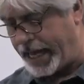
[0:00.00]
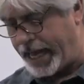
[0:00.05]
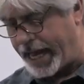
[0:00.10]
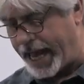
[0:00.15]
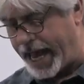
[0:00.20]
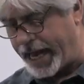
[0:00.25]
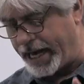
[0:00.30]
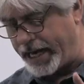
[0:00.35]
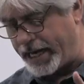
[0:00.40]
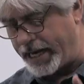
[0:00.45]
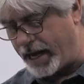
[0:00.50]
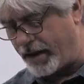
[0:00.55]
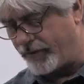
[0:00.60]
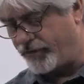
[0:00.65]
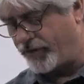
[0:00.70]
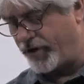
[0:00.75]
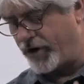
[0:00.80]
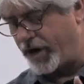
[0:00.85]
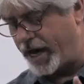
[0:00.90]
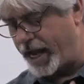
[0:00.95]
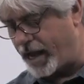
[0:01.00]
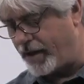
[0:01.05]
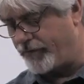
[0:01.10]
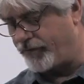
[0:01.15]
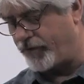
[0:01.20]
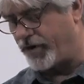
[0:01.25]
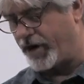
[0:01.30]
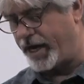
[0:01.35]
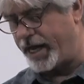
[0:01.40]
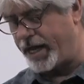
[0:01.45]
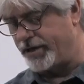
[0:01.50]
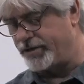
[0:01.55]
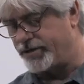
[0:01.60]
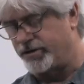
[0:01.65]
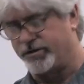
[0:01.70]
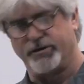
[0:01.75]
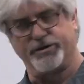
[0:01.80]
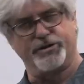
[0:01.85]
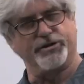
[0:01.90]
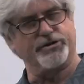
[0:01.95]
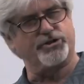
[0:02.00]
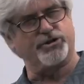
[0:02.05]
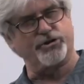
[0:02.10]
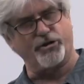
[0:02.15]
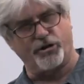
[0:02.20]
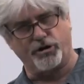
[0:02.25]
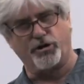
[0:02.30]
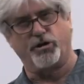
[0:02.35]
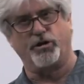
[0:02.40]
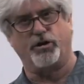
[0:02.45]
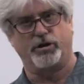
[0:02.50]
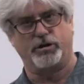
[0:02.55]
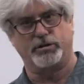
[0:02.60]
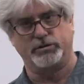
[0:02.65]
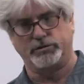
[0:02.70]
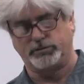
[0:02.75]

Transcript: and never ever enter the circle.